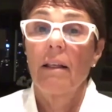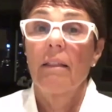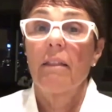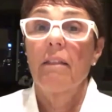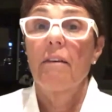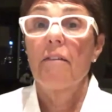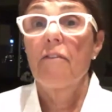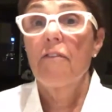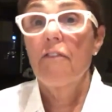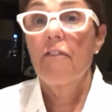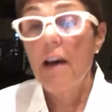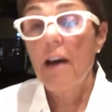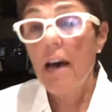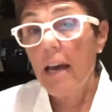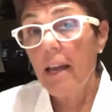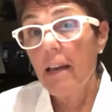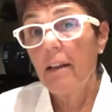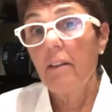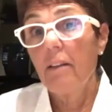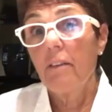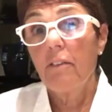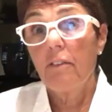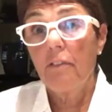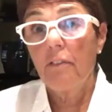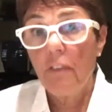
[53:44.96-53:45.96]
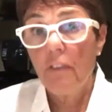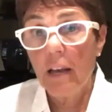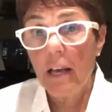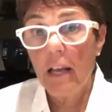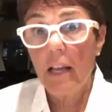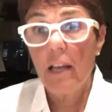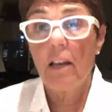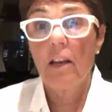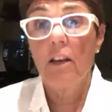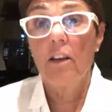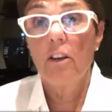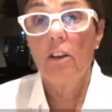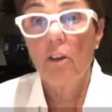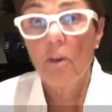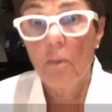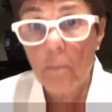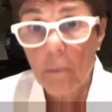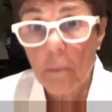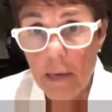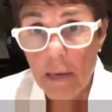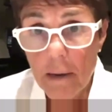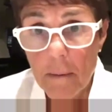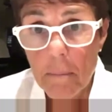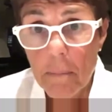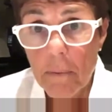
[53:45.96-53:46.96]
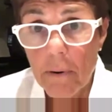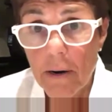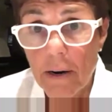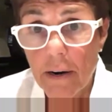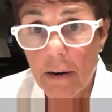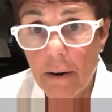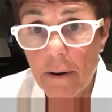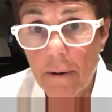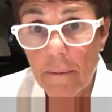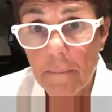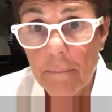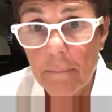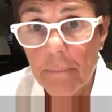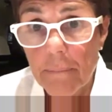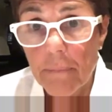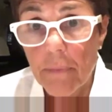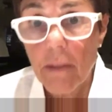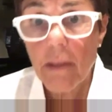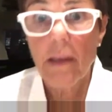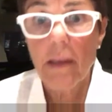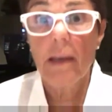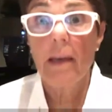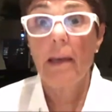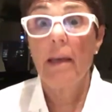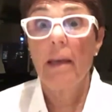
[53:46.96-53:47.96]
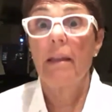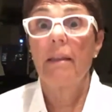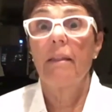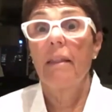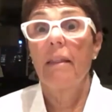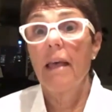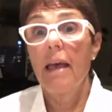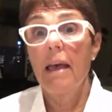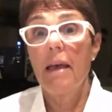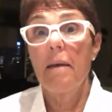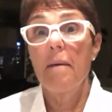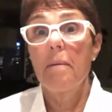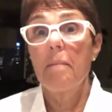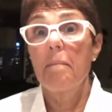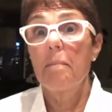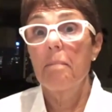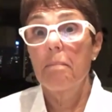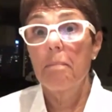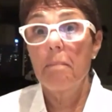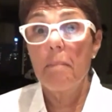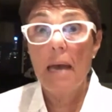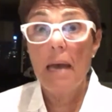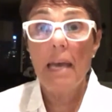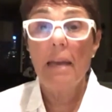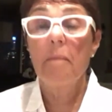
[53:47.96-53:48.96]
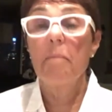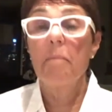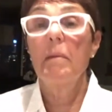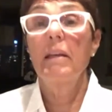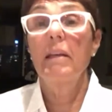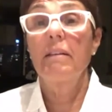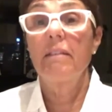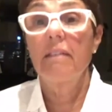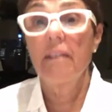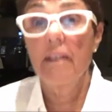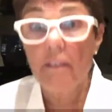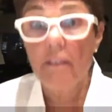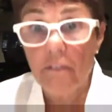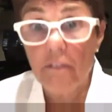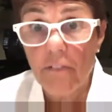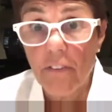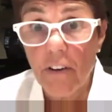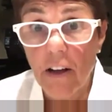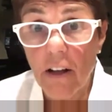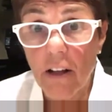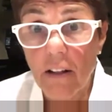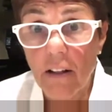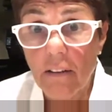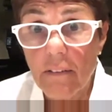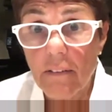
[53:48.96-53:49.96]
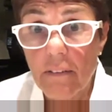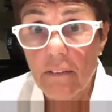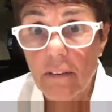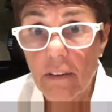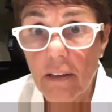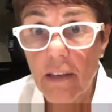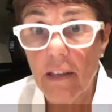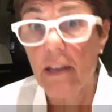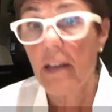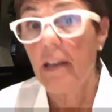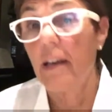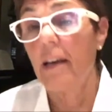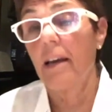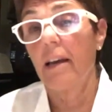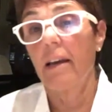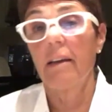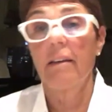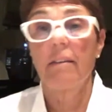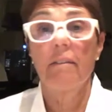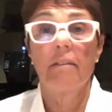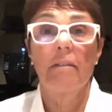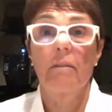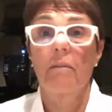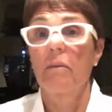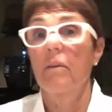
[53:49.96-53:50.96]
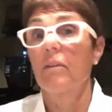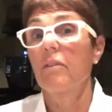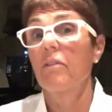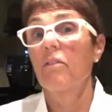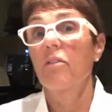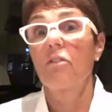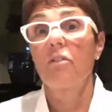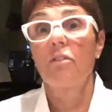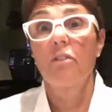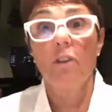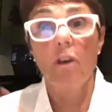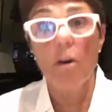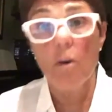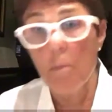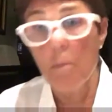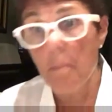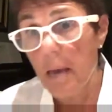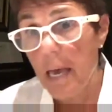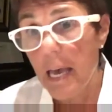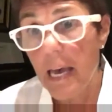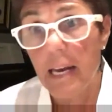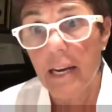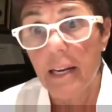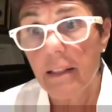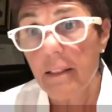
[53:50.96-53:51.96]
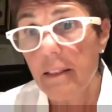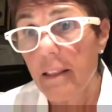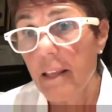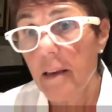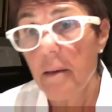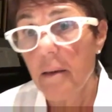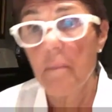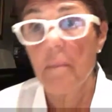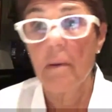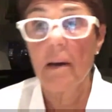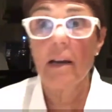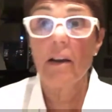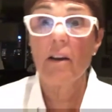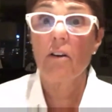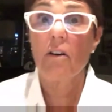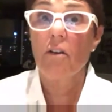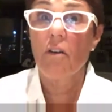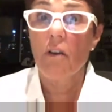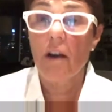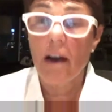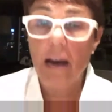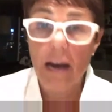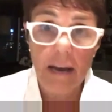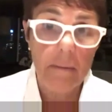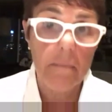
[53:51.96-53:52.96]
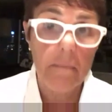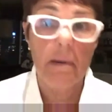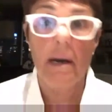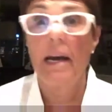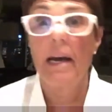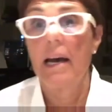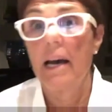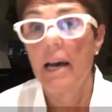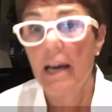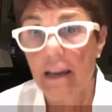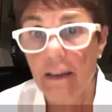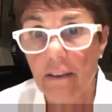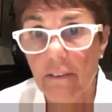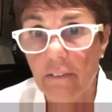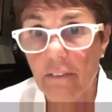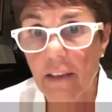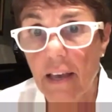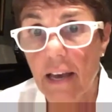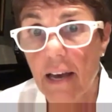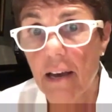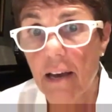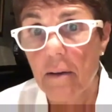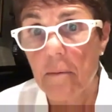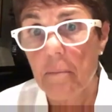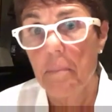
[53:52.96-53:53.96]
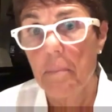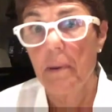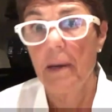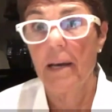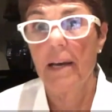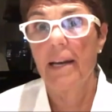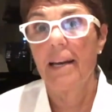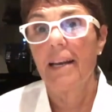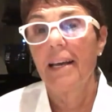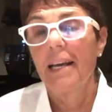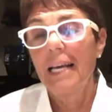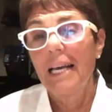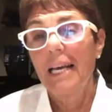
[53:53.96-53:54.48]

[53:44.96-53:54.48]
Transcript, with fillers: the finals fell on Yom Kippur, and they made me default, and I was so mad at them. I cried my eyes out, but